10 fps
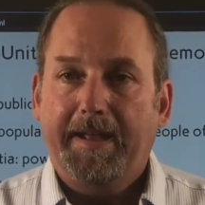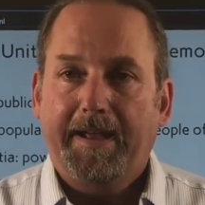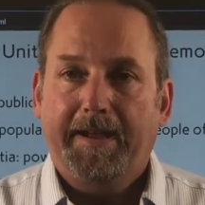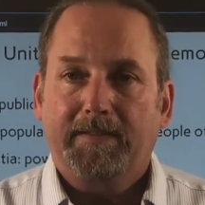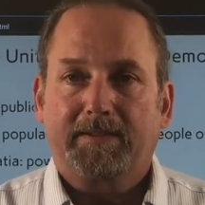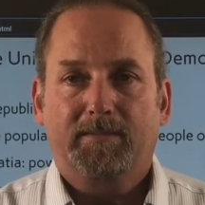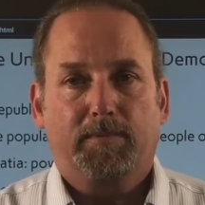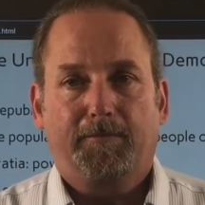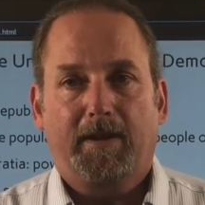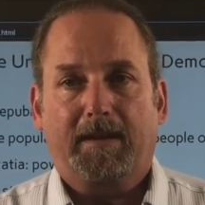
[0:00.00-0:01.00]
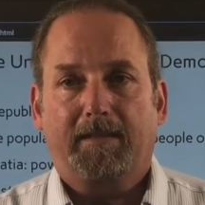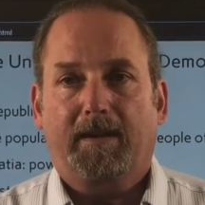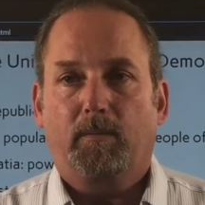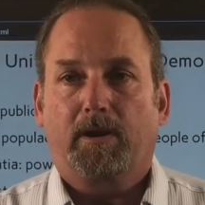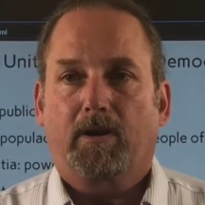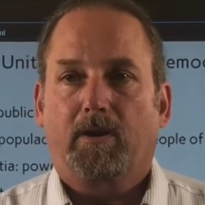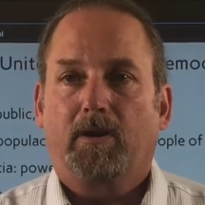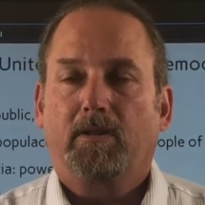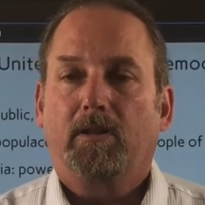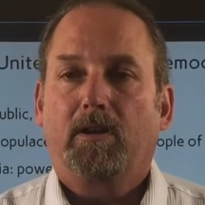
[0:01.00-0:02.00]
and the simple fact that we are
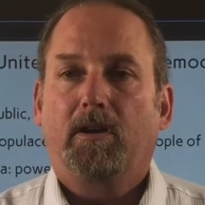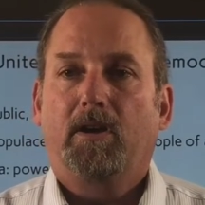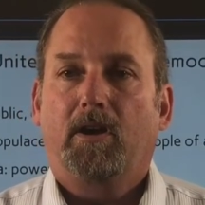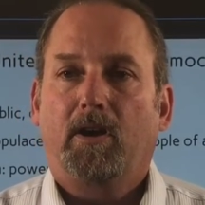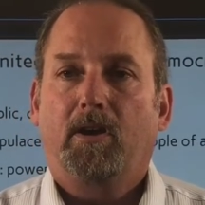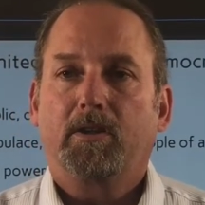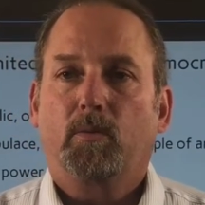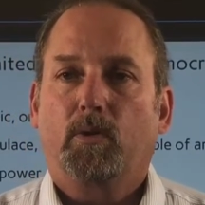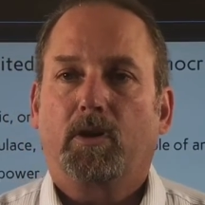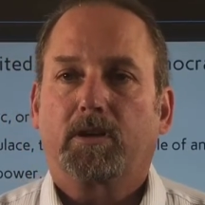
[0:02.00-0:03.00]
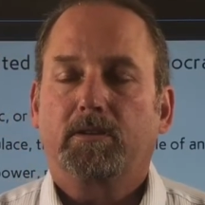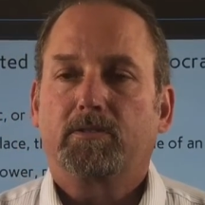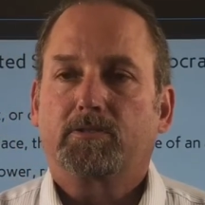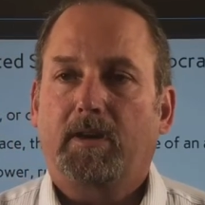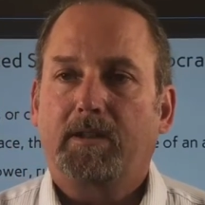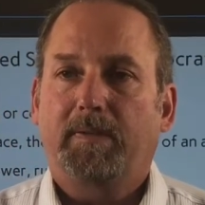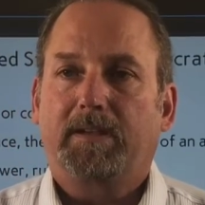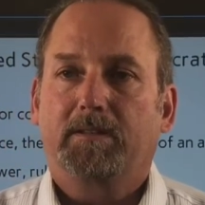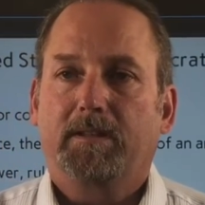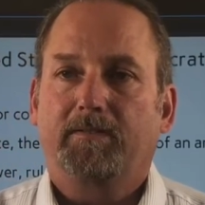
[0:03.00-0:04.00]
all hard at work trying to
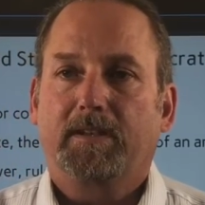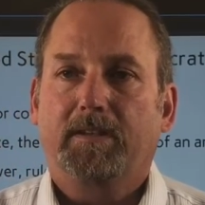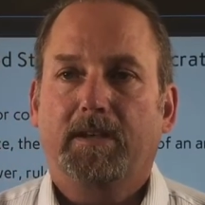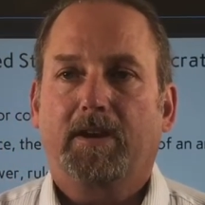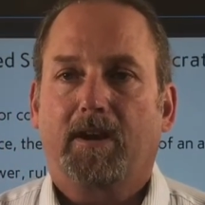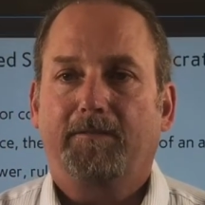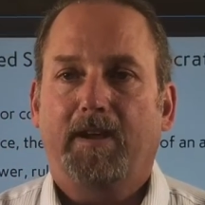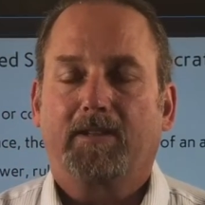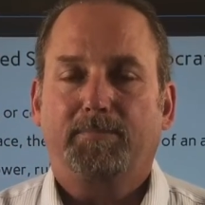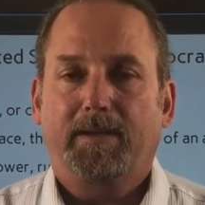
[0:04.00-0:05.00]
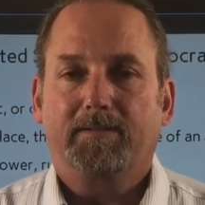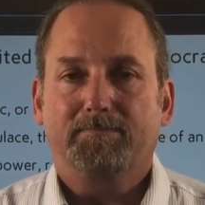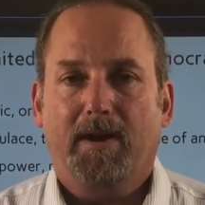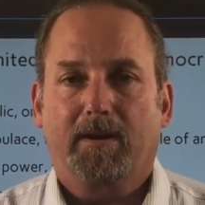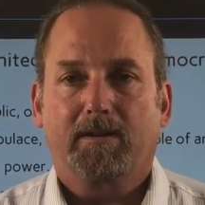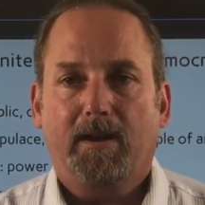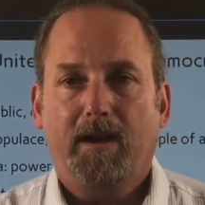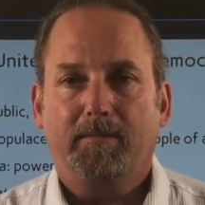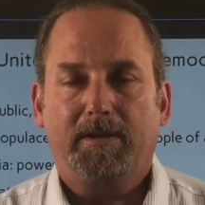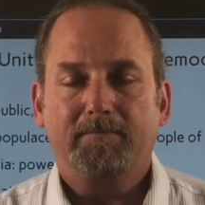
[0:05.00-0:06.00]
make a living in our fast-paced modern
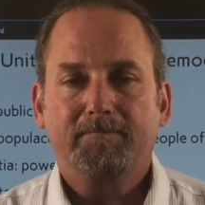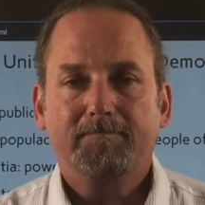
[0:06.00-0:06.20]
economy.